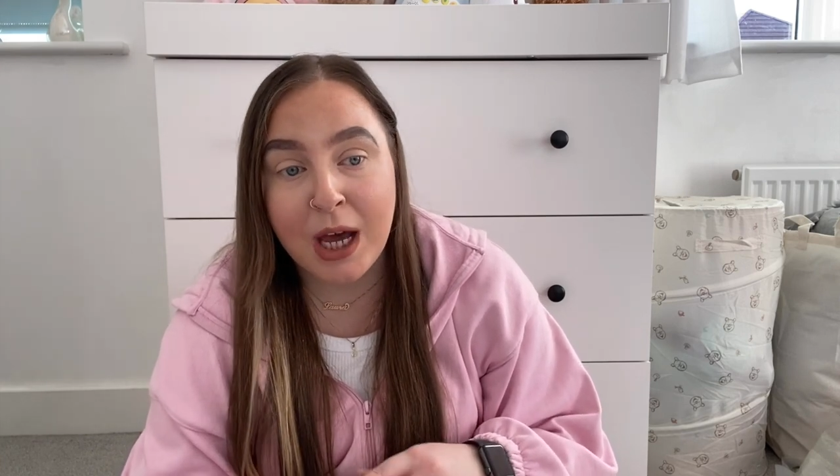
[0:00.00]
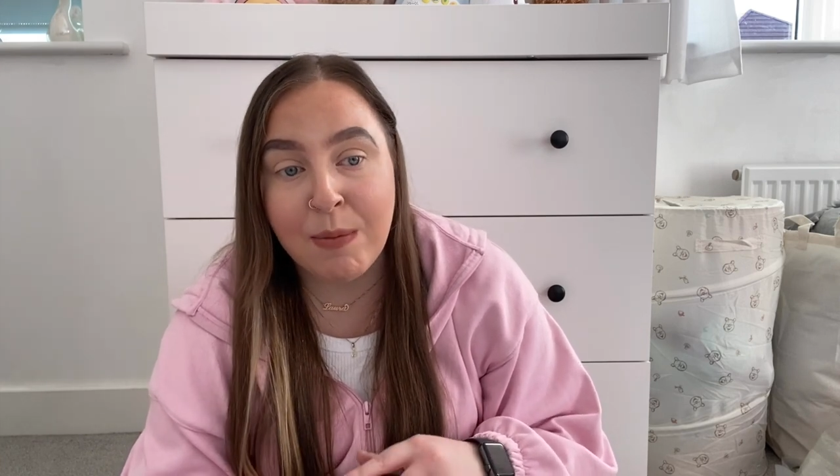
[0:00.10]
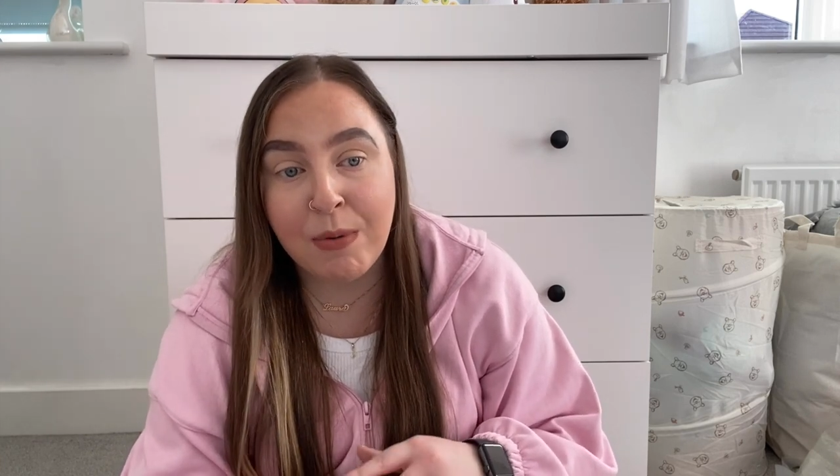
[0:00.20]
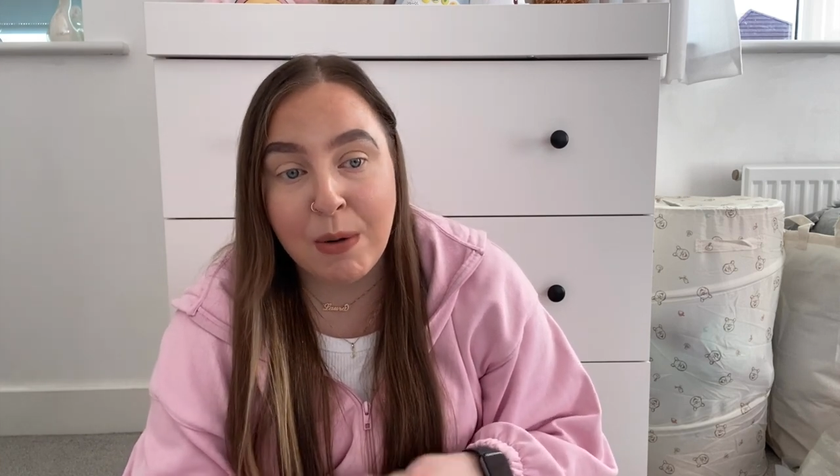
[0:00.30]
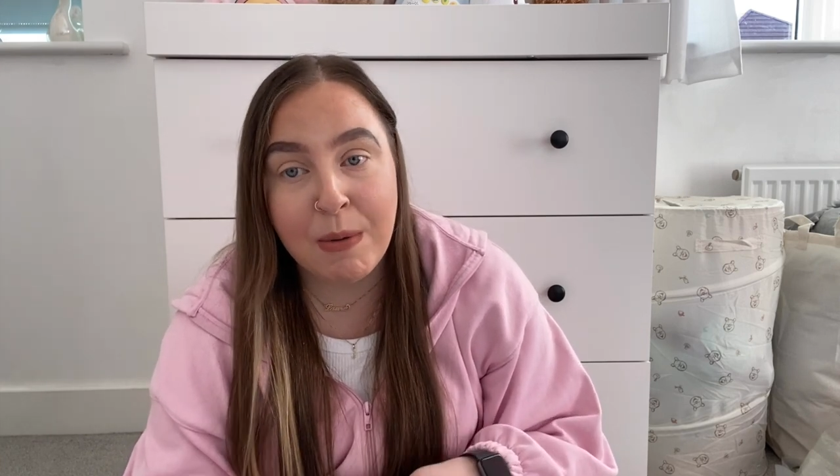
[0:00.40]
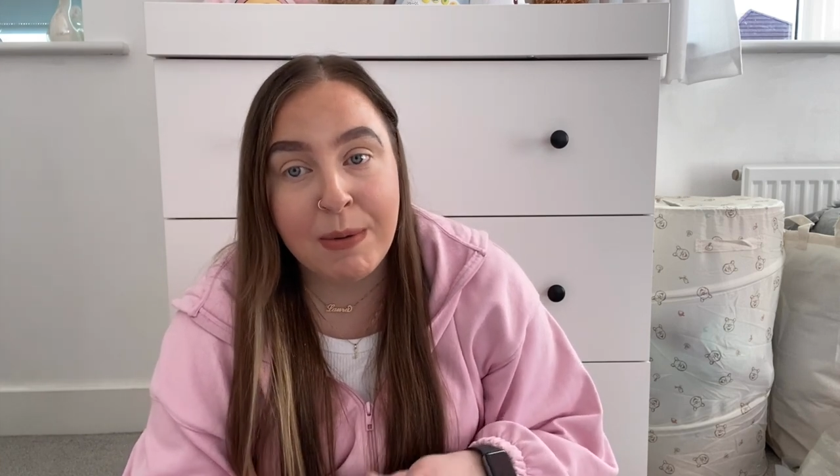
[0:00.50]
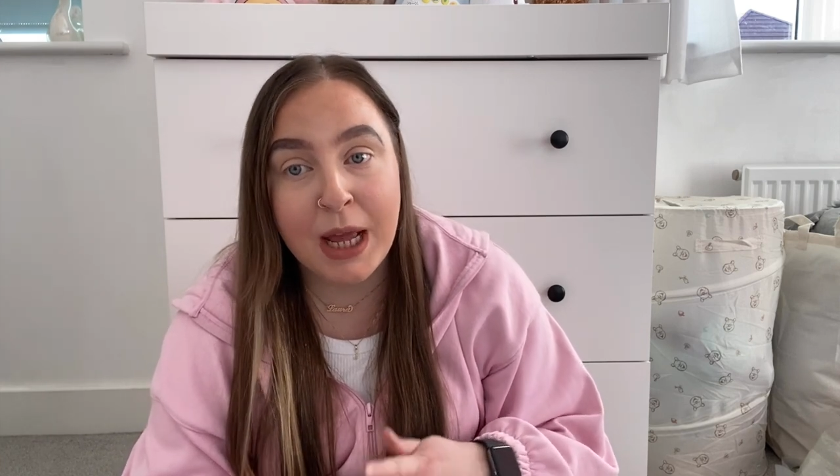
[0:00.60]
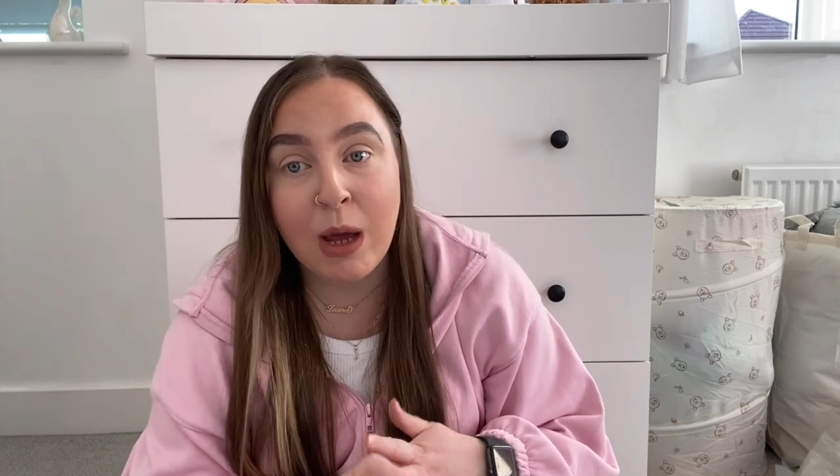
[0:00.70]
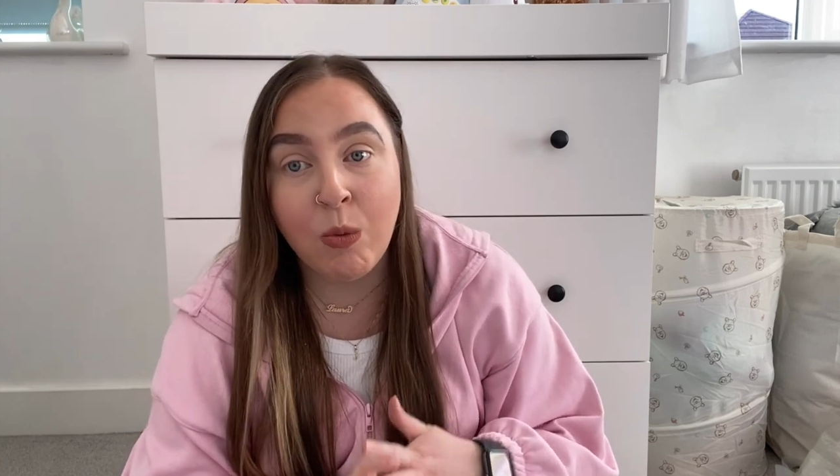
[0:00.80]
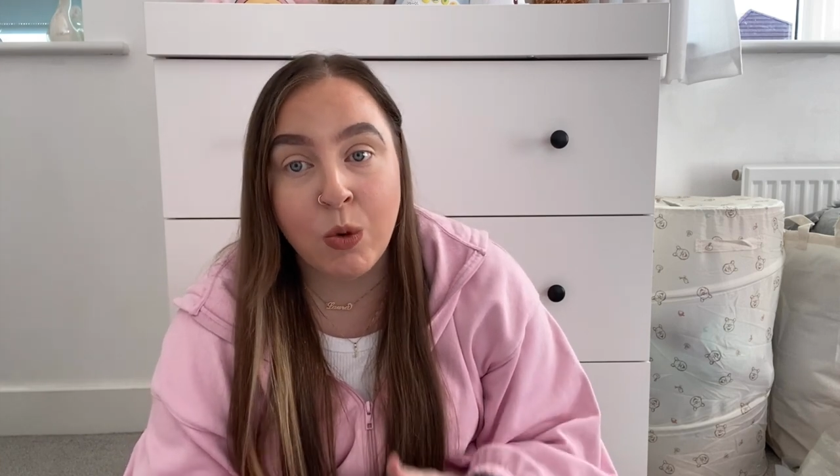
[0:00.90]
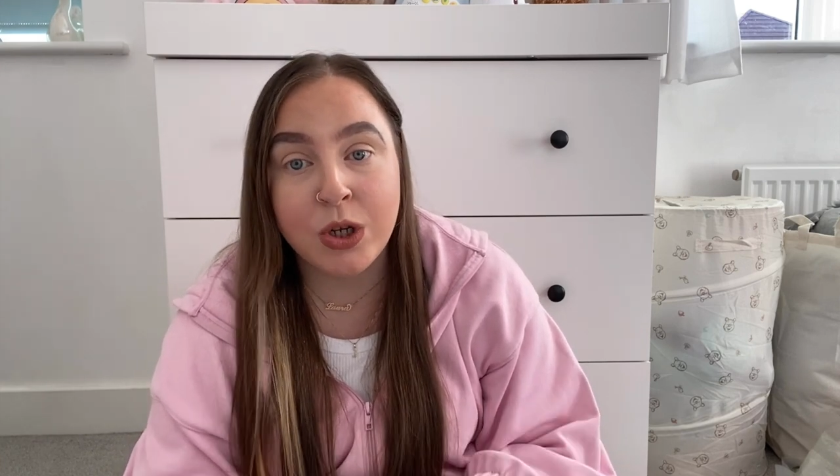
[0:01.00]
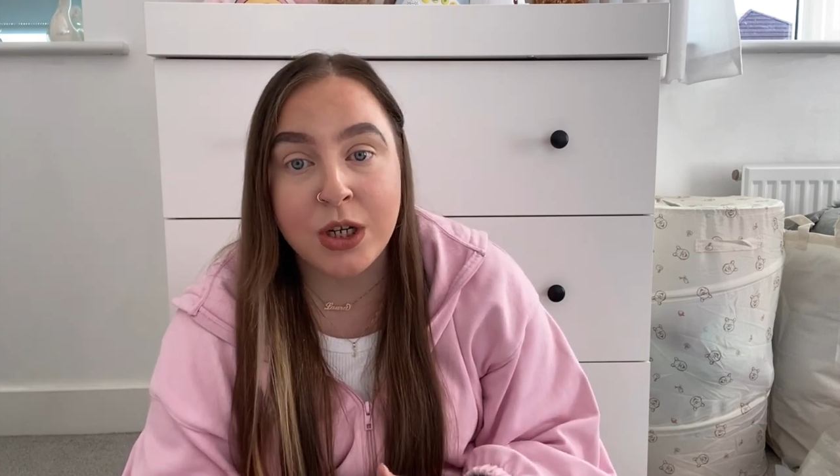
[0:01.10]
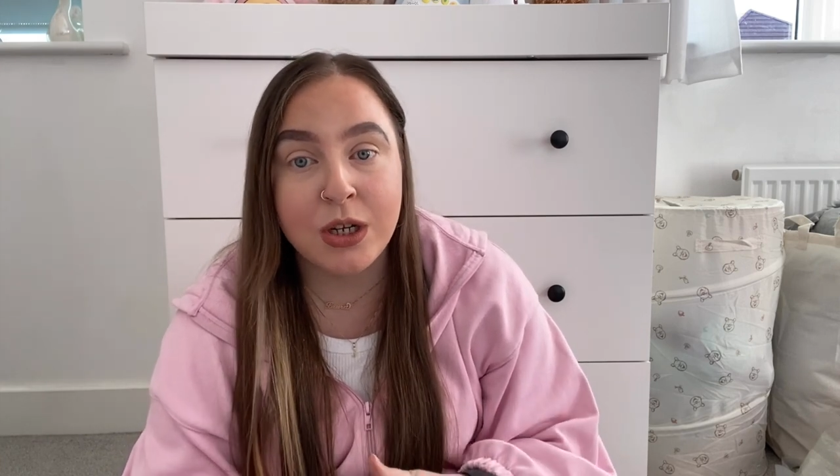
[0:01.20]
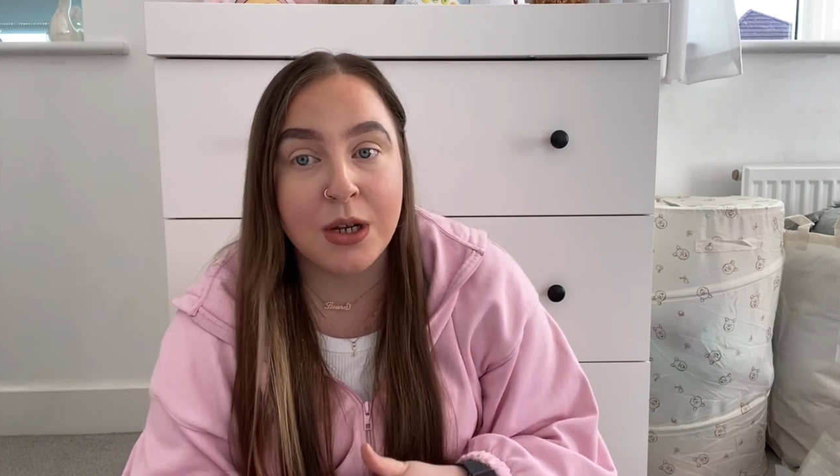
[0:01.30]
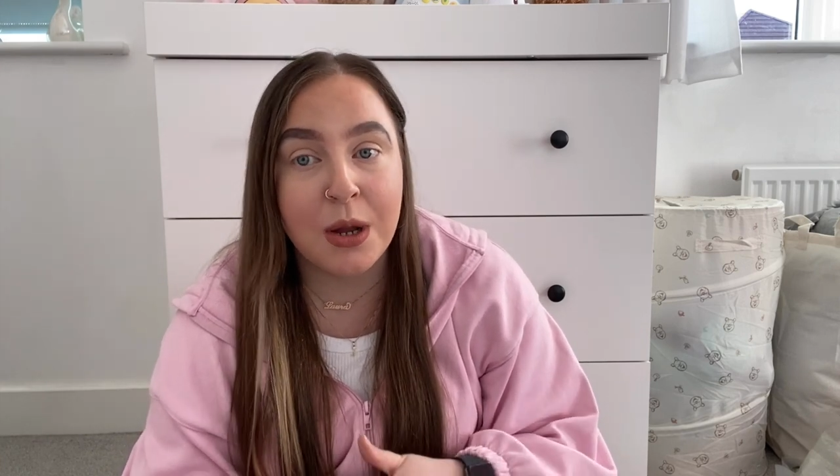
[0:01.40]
I probably wouldn't